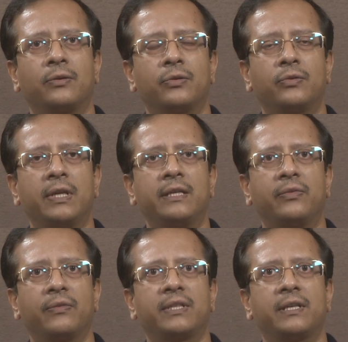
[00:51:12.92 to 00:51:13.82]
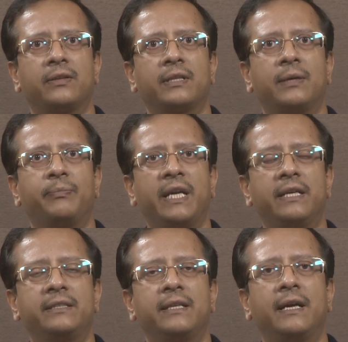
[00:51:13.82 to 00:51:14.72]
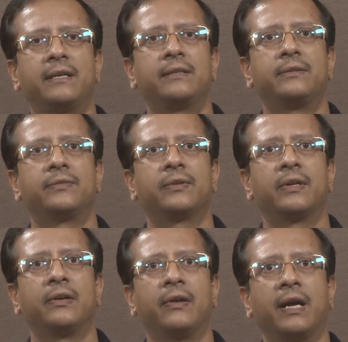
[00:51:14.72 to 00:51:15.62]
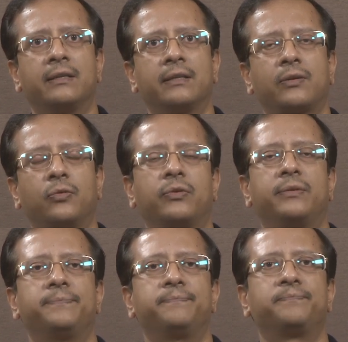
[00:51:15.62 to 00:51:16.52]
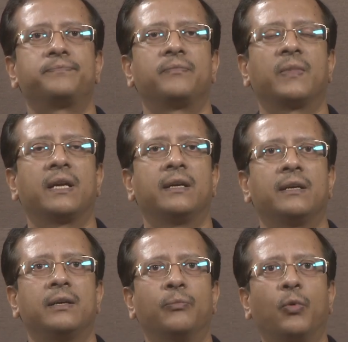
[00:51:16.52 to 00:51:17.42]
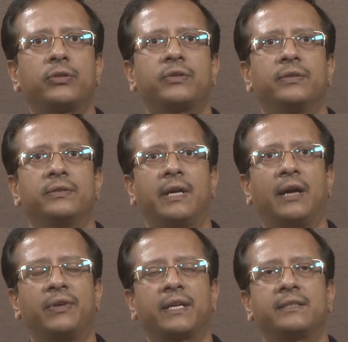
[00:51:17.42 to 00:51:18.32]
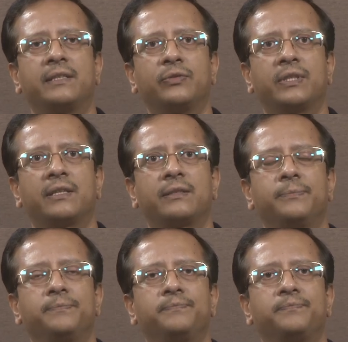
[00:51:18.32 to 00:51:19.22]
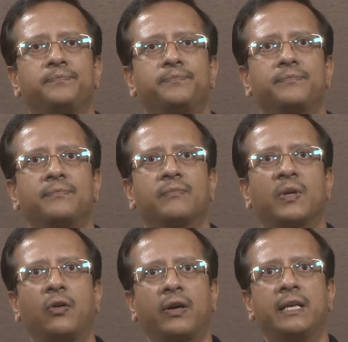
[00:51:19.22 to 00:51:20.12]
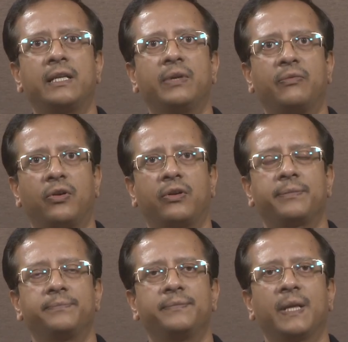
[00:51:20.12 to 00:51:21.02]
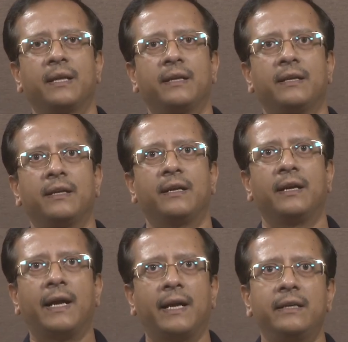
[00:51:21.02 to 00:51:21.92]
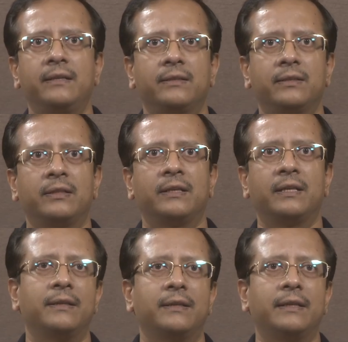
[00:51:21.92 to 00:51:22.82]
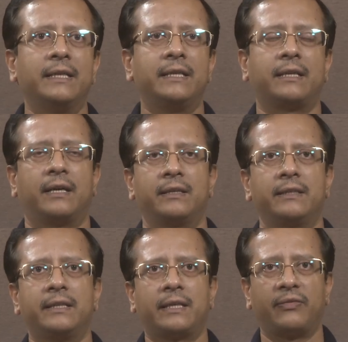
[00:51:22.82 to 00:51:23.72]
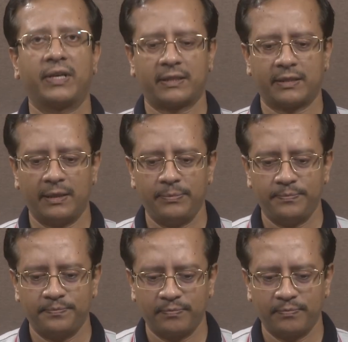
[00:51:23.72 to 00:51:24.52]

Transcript: go through the information on the page and learn the code. Both affects users' cognitive effort, and in turn it affects the